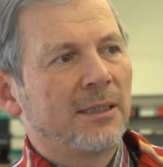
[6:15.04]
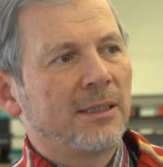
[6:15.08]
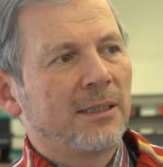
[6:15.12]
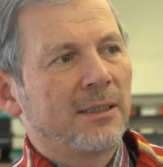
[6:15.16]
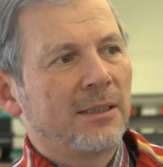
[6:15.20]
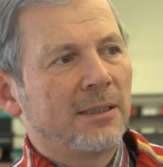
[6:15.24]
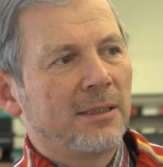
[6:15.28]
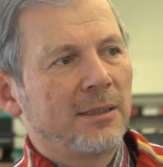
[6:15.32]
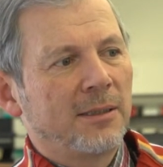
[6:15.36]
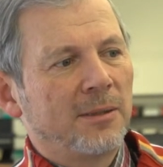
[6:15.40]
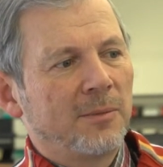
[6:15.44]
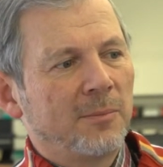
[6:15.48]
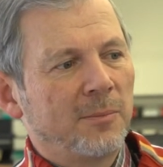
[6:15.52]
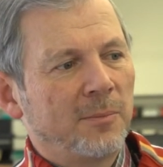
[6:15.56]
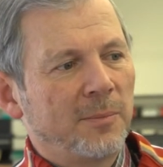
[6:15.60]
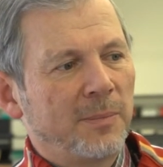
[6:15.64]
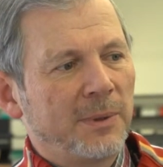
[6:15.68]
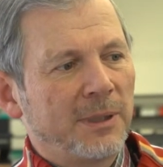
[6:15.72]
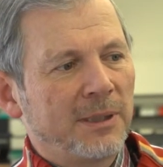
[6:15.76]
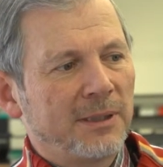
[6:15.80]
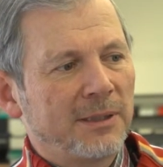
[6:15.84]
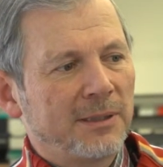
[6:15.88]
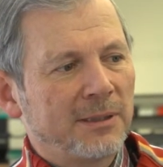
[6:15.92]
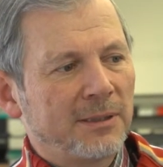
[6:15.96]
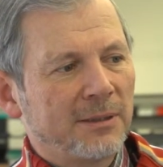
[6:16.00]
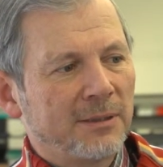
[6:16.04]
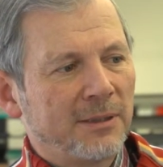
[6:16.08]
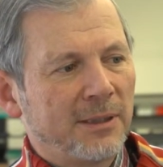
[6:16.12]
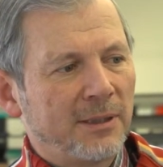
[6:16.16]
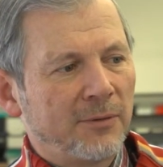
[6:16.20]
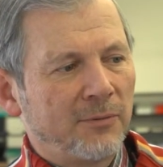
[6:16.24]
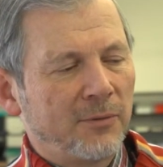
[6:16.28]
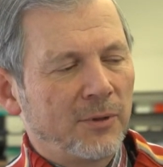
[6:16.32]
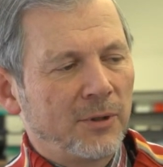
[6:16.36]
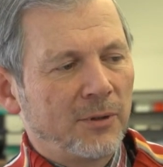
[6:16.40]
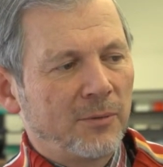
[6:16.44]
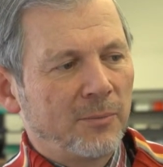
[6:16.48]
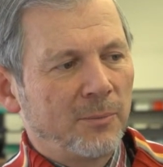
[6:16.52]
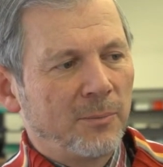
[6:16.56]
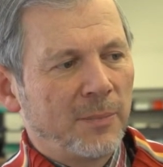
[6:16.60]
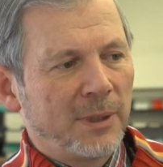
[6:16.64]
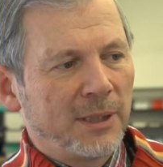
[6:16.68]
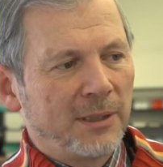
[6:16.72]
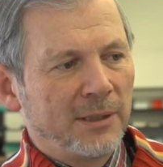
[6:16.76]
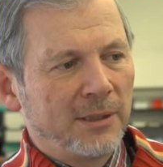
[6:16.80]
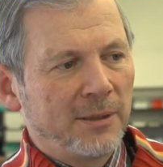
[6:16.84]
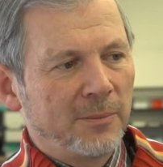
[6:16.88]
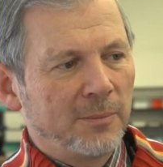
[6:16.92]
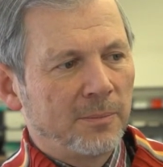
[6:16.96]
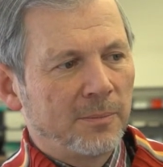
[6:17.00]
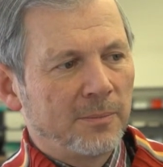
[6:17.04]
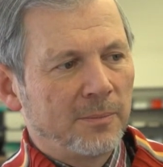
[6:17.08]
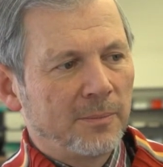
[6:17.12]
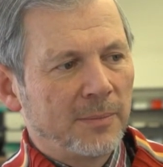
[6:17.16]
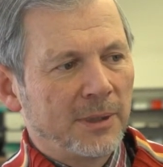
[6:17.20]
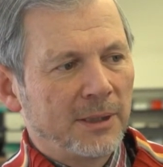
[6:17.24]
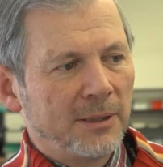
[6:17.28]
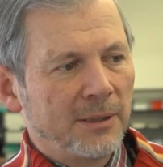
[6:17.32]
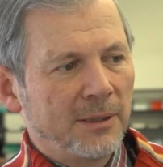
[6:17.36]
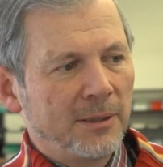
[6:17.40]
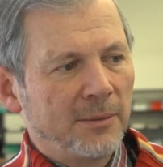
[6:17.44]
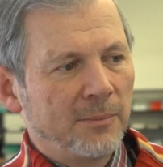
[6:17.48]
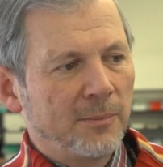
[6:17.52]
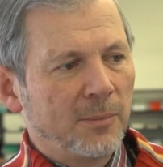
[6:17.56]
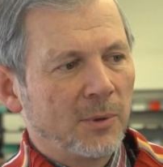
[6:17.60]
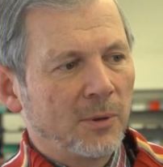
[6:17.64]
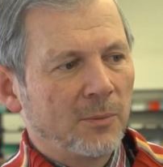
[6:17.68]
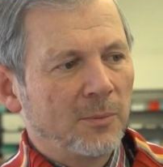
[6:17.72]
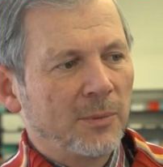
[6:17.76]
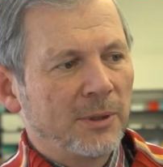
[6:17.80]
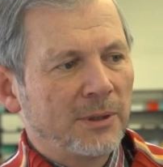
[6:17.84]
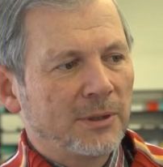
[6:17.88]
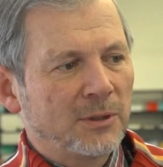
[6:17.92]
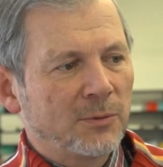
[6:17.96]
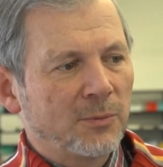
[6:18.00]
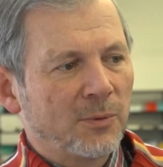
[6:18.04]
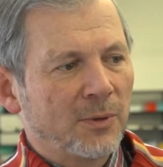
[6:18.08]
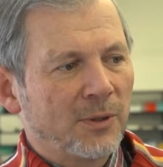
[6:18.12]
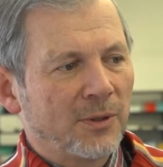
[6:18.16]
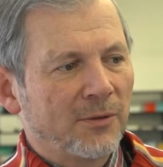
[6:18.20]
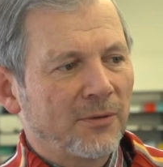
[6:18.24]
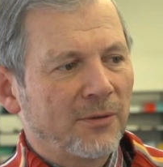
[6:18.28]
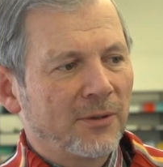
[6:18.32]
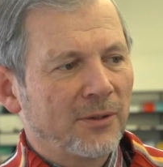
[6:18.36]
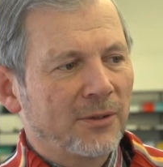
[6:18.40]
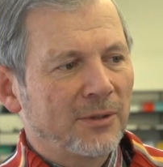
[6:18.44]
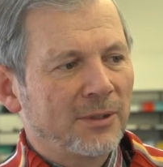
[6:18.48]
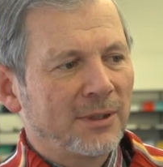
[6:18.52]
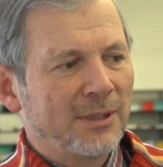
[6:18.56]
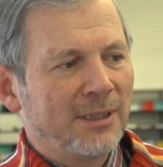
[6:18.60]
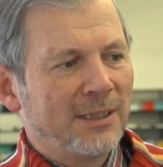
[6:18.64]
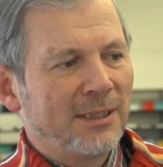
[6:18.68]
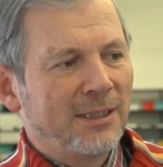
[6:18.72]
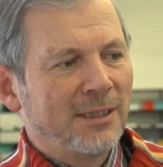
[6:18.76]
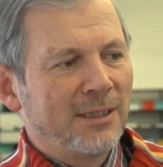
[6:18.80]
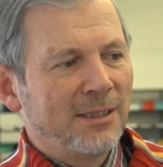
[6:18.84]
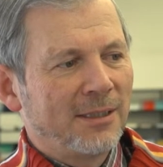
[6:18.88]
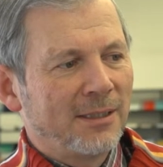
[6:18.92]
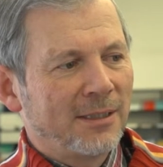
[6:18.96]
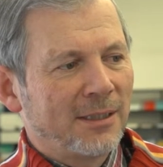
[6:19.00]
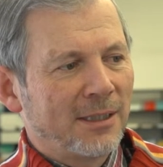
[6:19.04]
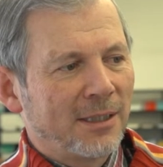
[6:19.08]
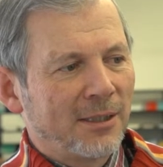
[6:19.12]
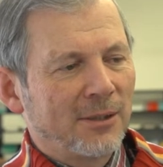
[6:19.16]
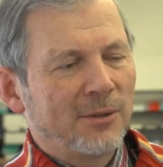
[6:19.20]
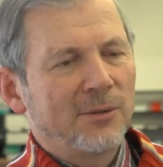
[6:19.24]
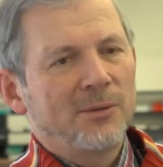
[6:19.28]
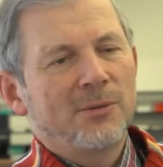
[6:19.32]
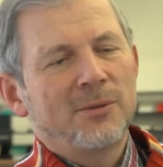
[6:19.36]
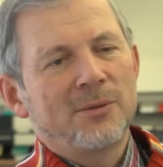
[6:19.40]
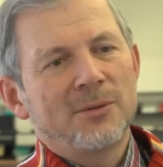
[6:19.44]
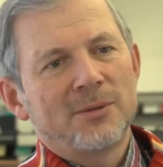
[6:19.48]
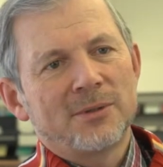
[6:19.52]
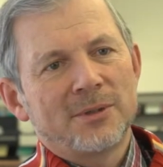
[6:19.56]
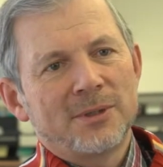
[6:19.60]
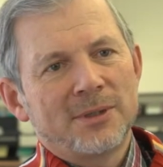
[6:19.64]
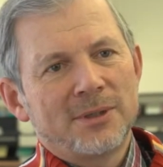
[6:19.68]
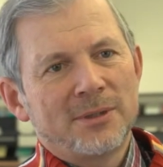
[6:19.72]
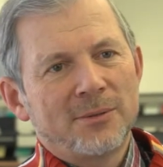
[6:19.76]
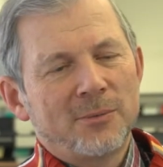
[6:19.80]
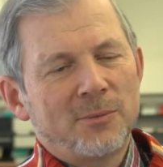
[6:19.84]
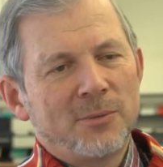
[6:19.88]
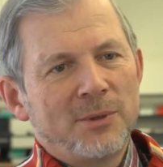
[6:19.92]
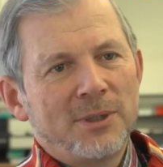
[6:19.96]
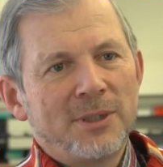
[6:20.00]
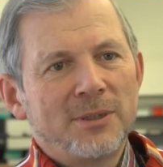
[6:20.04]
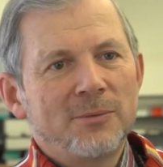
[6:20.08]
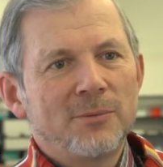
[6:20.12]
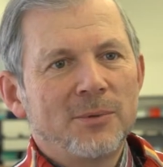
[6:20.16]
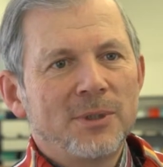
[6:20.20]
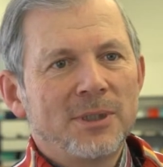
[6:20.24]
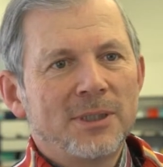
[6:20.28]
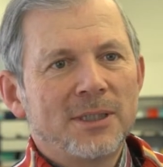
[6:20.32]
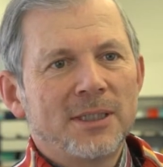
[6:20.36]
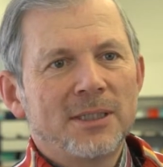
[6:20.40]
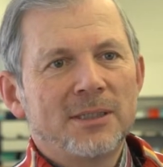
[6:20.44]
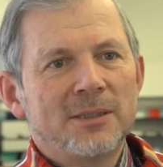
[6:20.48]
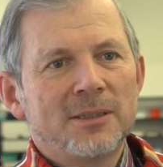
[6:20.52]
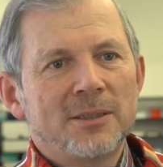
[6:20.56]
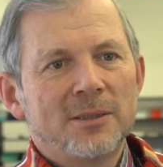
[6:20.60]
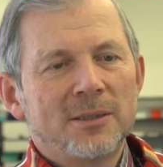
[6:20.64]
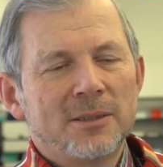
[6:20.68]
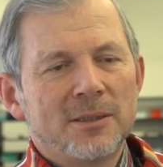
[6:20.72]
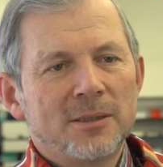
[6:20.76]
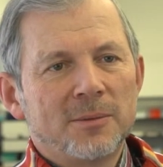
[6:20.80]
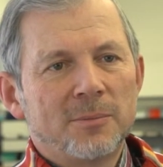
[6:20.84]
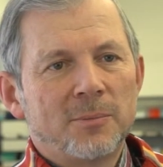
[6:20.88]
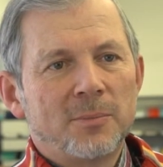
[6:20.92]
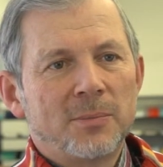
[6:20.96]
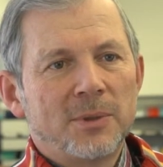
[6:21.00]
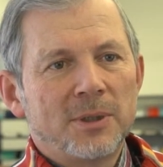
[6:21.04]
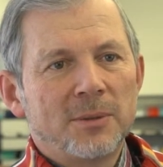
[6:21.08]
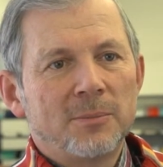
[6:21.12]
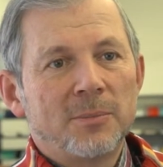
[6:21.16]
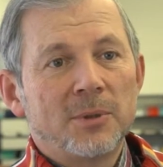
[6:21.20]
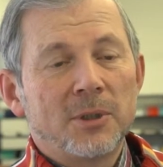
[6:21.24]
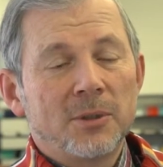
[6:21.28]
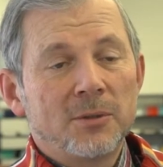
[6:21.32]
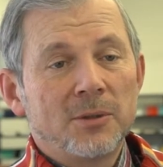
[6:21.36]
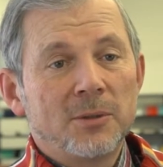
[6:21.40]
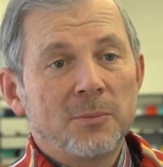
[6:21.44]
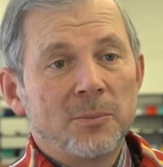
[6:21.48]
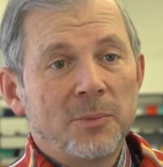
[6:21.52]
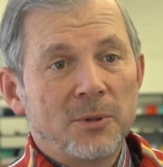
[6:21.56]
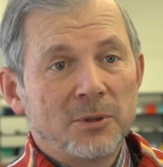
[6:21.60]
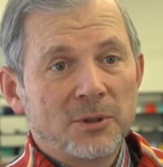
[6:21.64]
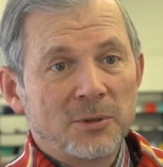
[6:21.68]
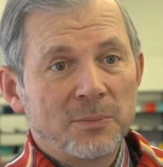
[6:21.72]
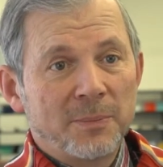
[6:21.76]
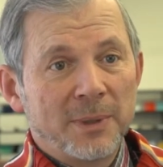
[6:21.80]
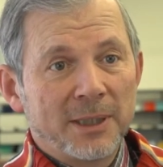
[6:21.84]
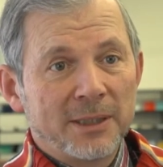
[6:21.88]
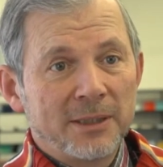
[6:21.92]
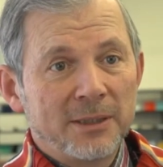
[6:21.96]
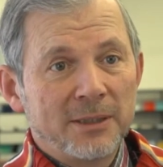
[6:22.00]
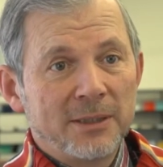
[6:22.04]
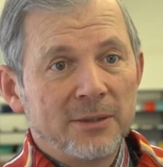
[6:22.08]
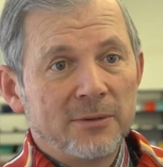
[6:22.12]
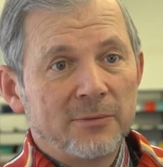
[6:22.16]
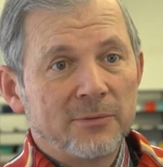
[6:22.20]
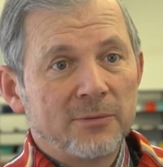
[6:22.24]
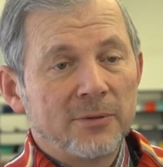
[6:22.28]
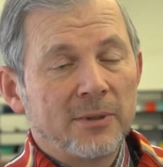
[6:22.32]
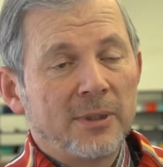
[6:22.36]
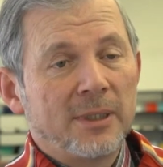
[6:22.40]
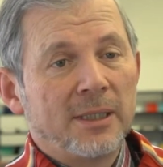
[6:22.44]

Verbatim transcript: Uh, but there were many, many moments where I thought, now uh, we, we get a, a broader perspective.